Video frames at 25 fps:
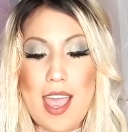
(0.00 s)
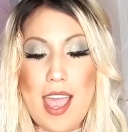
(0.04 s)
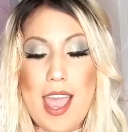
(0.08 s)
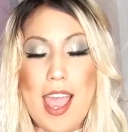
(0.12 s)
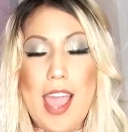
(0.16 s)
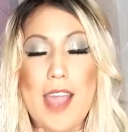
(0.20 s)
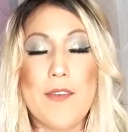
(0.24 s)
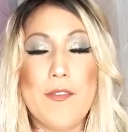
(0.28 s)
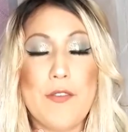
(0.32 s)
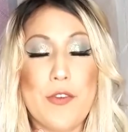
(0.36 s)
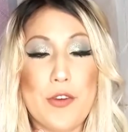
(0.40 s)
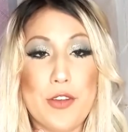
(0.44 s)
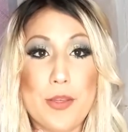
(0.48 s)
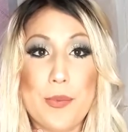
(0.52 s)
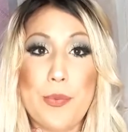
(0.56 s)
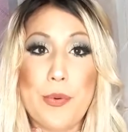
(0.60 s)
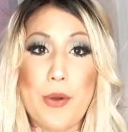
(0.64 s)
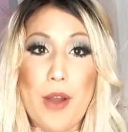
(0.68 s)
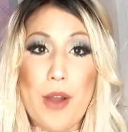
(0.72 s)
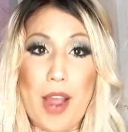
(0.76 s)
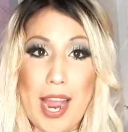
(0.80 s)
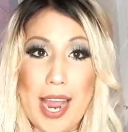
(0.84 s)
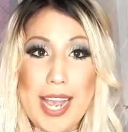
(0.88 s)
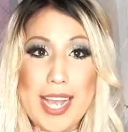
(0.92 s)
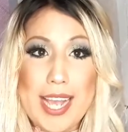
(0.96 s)
And for the
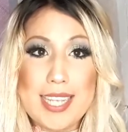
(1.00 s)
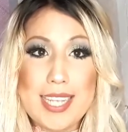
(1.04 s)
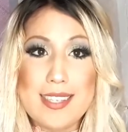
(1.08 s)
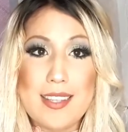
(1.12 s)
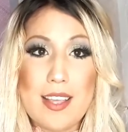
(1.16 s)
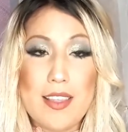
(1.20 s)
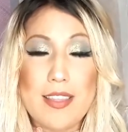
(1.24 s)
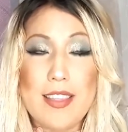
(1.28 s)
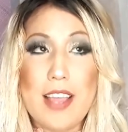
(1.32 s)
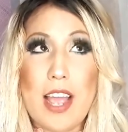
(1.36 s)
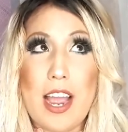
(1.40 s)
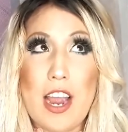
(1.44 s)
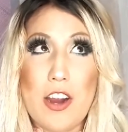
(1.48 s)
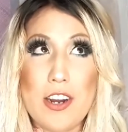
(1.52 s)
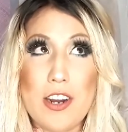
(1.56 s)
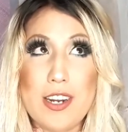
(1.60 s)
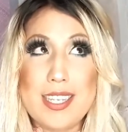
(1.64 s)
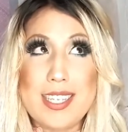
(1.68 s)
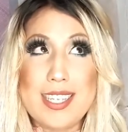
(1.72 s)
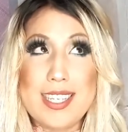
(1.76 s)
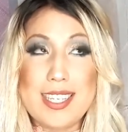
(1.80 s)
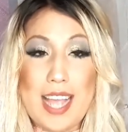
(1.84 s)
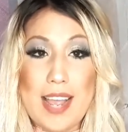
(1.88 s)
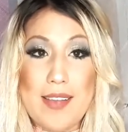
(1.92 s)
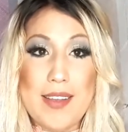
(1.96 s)
price, that are
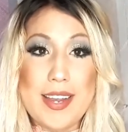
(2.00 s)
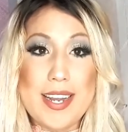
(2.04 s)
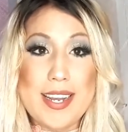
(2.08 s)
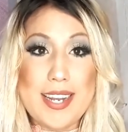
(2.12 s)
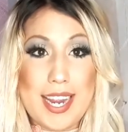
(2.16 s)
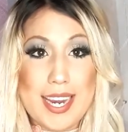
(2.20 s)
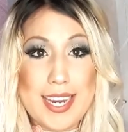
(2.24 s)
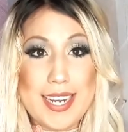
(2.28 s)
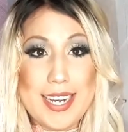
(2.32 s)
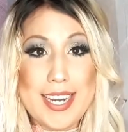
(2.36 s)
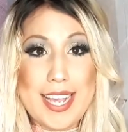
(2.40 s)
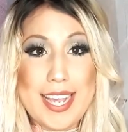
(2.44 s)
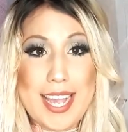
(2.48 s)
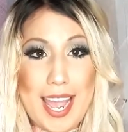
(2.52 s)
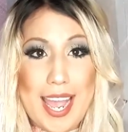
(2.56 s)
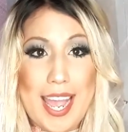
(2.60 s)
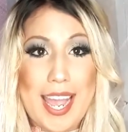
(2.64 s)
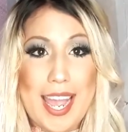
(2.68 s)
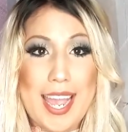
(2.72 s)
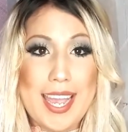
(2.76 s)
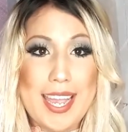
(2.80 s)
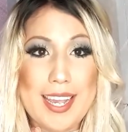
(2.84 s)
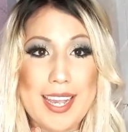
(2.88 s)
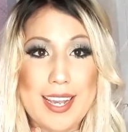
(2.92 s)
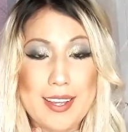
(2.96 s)

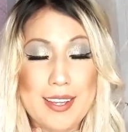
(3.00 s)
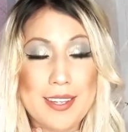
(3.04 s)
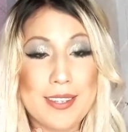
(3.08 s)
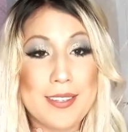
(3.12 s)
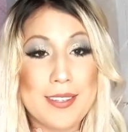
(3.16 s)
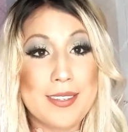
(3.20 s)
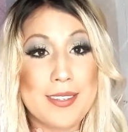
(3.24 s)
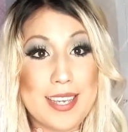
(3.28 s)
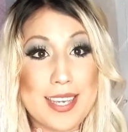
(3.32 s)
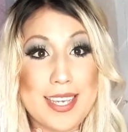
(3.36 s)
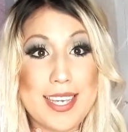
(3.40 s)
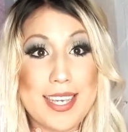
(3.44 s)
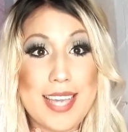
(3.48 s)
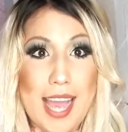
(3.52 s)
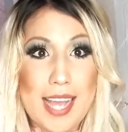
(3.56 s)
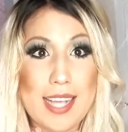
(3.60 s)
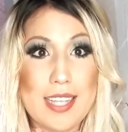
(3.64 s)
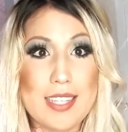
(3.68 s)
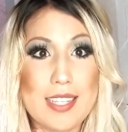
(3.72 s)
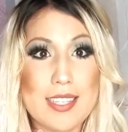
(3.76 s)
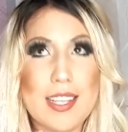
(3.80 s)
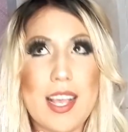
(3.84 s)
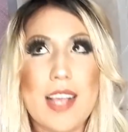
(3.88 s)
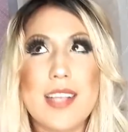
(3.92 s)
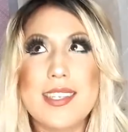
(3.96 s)
$7.98. Yes,
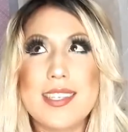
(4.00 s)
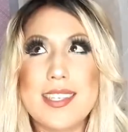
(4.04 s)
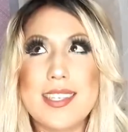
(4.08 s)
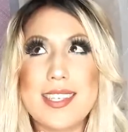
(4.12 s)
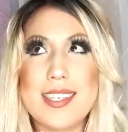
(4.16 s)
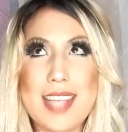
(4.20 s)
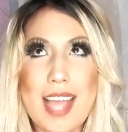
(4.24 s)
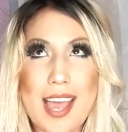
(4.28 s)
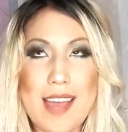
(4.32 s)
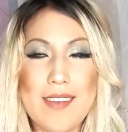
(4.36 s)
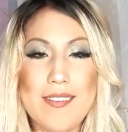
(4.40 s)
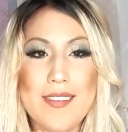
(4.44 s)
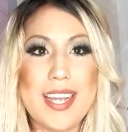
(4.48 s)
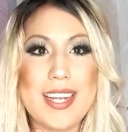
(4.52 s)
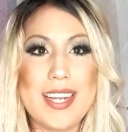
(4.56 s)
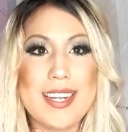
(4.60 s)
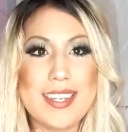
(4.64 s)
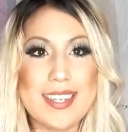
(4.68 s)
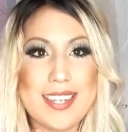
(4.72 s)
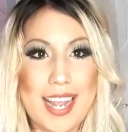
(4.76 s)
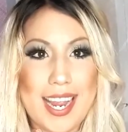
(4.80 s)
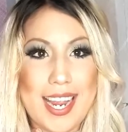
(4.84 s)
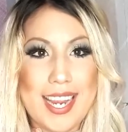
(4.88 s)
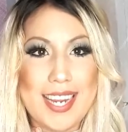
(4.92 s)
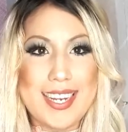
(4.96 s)

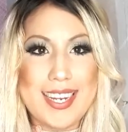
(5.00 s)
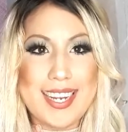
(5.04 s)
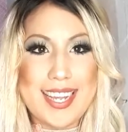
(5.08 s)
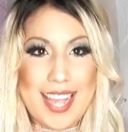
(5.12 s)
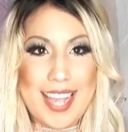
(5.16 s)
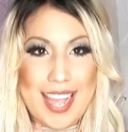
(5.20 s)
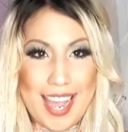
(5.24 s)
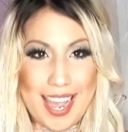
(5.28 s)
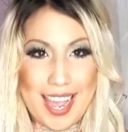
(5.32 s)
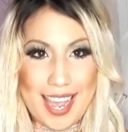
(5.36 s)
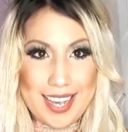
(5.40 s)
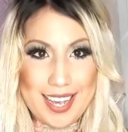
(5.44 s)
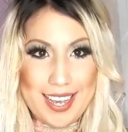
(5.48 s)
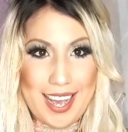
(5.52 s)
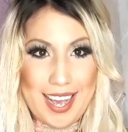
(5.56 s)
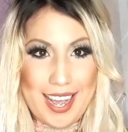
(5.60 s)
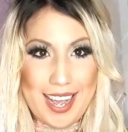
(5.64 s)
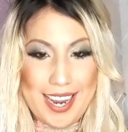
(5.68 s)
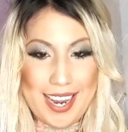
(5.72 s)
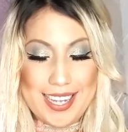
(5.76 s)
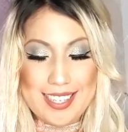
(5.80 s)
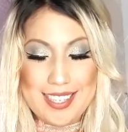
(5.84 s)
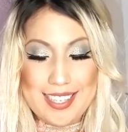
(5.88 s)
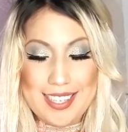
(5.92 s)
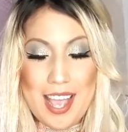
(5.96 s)
$7.98,
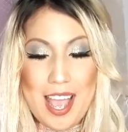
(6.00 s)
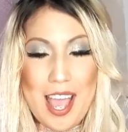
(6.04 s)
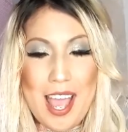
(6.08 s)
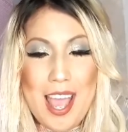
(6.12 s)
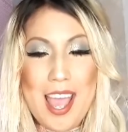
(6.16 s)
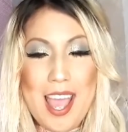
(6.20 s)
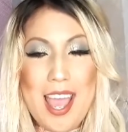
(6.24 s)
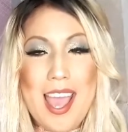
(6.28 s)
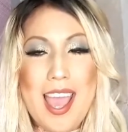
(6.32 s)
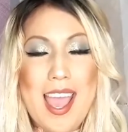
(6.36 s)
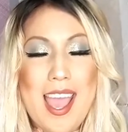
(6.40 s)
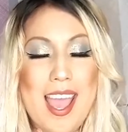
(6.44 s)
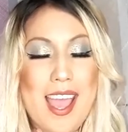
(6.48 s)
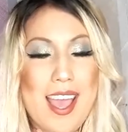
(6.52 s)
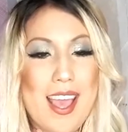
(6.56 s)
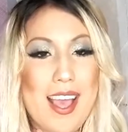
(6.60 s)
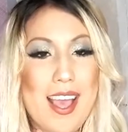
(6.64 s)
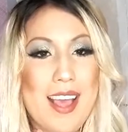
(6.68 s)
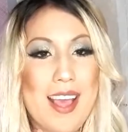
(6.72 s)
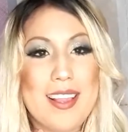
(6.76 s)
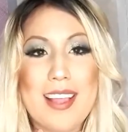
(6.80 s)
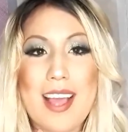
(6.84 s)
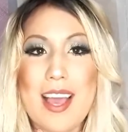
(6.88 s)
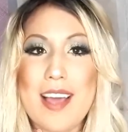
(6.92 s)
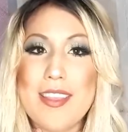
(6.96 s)
guys.
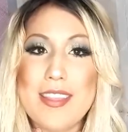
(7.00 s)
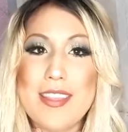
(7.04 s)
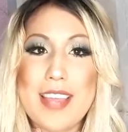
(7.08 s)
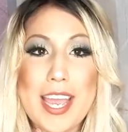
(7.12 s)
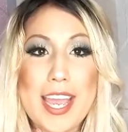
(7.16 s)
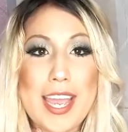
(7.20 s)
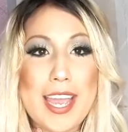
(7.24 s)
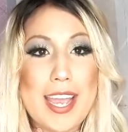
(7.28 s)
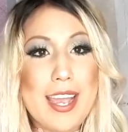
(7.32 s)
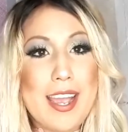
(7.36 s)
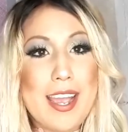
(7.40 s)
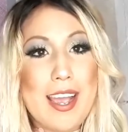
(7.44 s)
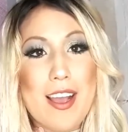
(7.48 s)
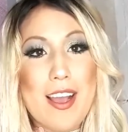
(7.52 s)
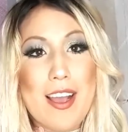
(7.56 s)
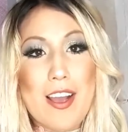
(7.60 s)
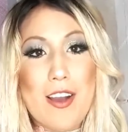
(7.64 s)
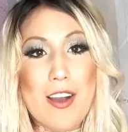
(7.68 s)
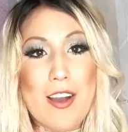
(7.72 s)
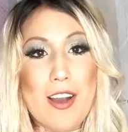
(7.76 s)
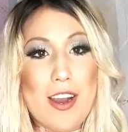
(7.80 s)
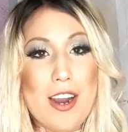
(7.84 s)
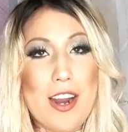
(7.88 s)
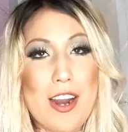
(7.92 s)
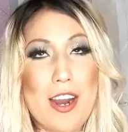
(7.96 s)
They
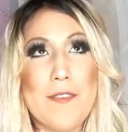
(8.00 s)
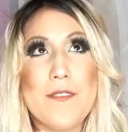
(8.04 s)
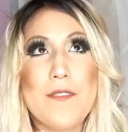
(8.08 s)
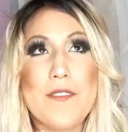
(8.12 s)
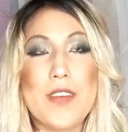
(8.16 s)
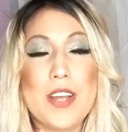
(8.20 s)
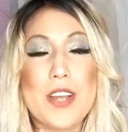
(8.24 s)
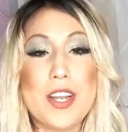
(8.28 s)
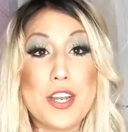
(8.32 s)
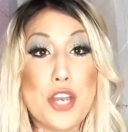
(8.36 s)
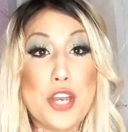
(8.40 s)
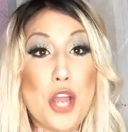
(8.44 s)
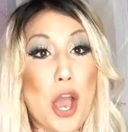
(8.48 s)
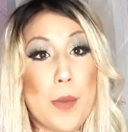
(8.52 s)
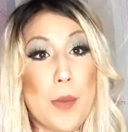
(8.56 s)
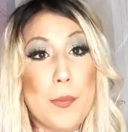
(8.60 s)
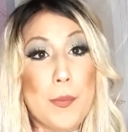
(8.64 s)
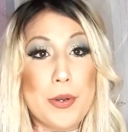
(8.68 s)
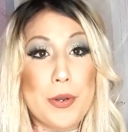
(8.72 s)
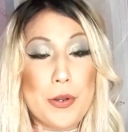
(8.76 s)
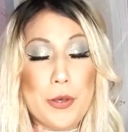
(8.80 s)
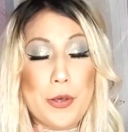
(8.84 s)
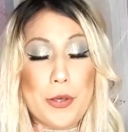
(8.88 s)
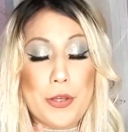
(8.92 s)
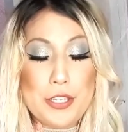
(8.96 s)
are
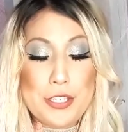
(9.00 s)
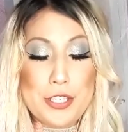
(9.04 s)
phenomenal.